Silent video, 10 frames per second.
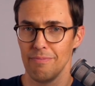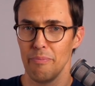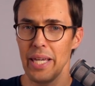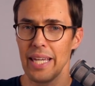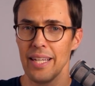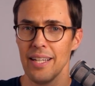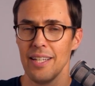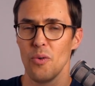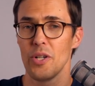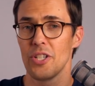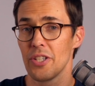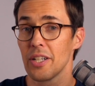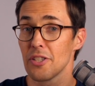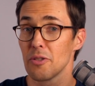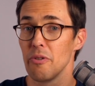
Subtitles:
be, which is the customer